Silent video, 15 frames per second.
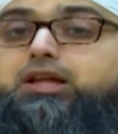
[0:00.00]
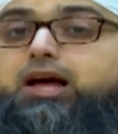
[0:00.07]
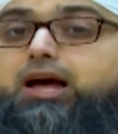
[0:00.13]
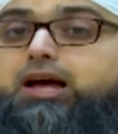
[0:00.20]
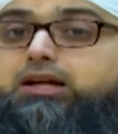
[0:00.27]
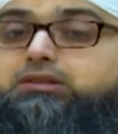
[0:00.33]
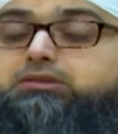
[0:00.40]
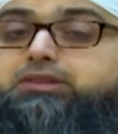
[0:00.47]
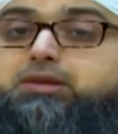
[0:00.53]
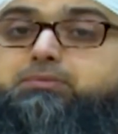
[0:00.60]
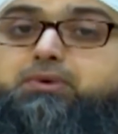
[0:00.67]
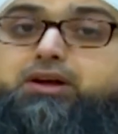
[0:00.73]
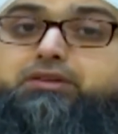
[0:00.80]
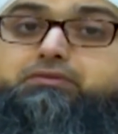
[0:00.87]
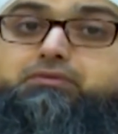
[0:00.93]
and they
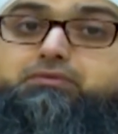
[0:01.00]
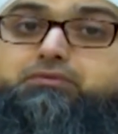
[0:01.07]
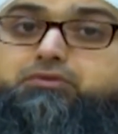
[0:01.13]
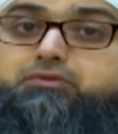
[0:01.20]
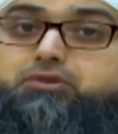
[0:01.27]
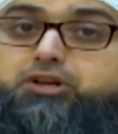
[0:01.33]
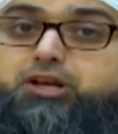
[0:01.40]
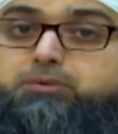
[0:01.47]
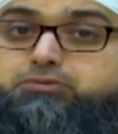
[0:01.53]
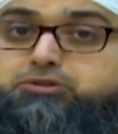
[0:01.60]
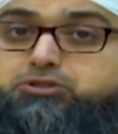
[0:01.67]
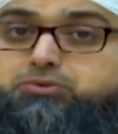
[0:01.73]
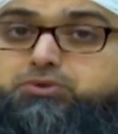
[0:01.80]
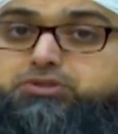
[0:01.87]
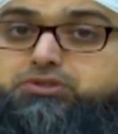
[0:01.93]
might come
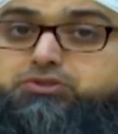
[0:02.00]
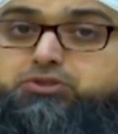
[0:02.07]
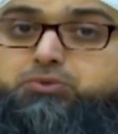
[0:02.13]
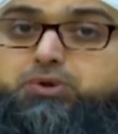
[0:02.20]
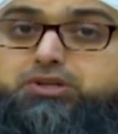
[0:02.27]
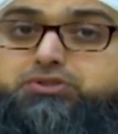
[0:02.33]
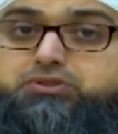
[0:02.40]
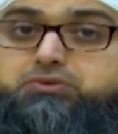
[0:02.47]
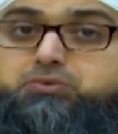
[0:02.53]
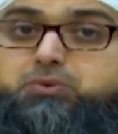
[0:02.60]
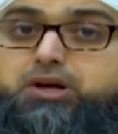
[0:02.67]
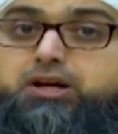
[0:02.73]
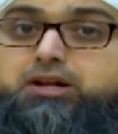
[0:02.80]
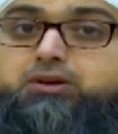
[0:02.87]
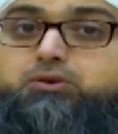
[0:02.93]
to a situation where,